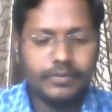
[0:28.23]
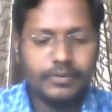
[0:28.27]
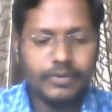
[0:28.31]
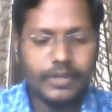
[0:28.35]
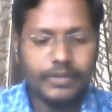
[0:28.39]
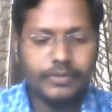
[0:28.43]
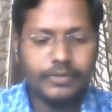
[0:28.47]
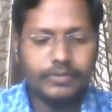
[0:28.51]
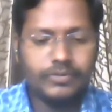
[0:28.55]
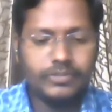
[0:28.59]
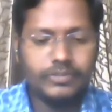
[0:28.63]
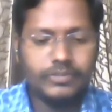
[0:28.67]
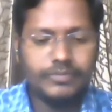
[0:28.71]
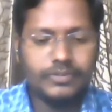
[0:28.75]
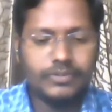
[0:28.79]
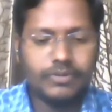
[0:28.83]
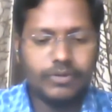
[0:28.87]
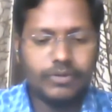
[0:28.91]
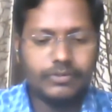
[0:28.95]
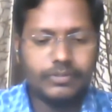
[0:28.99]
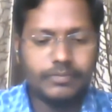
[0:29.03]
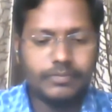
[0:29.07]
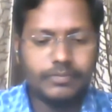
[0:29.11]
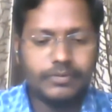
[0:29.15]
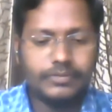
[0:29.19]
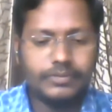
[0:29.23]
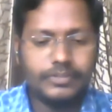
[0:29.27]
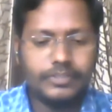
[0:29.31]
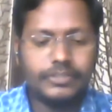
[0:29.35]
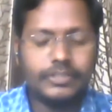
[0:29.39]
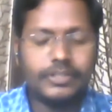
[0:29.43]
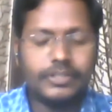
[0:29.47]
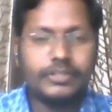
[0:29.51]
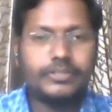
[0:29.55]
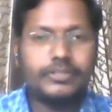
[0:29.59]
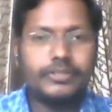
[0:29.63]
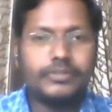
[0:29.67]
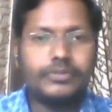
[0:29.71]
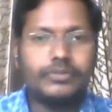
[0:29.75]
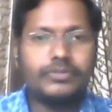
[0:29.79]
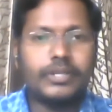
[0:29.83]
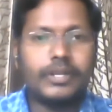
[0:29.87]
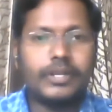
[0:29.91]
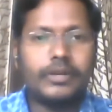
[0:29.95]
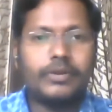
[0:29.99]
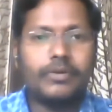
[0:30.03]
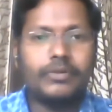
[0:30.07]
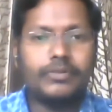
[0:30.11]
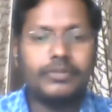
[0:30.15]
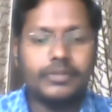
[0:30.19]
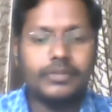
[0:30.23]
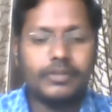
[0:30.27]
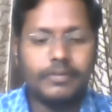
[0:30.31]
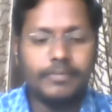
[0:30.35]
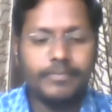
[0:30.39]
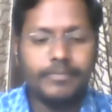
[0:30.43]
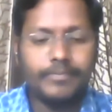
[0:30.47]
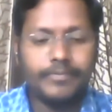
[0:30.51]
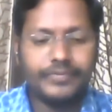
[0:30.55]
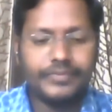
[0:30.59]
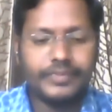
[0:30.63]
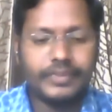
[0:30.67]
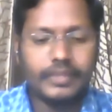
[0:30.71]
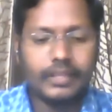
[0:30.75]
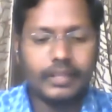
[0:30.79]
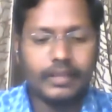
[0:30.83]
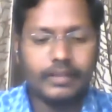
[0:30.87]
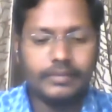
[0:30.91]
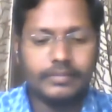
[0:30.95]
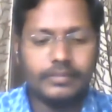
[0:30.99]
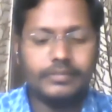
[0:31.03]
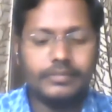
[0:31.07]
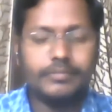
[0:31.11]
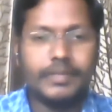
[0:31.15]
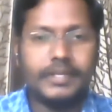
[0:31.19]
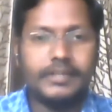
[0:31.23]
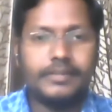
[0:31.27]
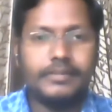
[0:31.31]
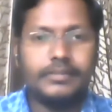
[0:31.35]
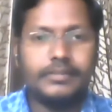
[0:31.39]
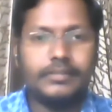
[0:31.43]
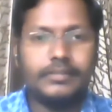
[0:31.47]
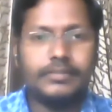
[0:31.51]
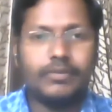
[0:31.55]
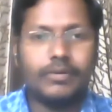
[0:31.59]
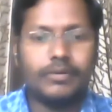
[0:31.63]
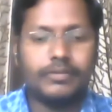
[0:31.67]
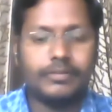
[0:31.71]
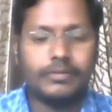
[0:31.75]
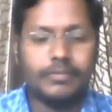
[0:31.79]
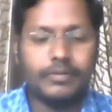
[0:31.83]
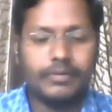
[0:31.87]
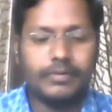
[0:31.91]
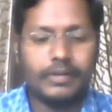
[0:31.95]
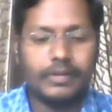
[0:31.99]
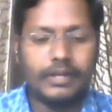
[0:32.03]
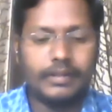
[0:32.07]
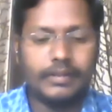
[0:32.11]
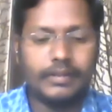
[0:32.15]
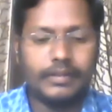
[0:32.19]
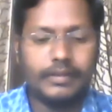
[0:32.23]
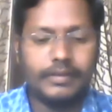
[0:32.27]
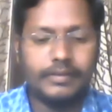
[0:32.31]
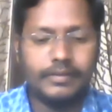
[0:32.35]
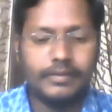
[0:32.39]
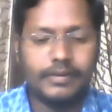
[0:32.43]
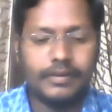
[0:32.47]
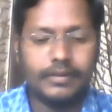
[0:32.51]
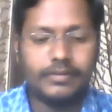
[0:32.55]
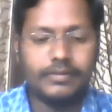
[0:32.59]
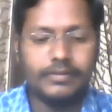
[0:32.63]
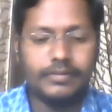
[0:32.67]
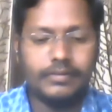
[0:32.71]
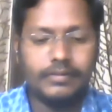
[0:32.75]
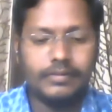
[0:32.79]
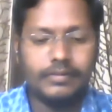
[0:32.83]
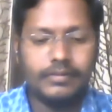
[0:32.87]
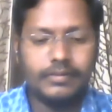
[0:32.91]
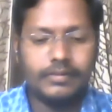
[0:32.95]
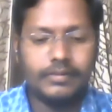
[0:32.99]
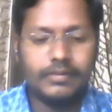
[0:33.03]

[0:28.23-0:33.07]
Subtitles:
okay, unit 1 talks about introduction to psychological assessment. It talks about like introduction.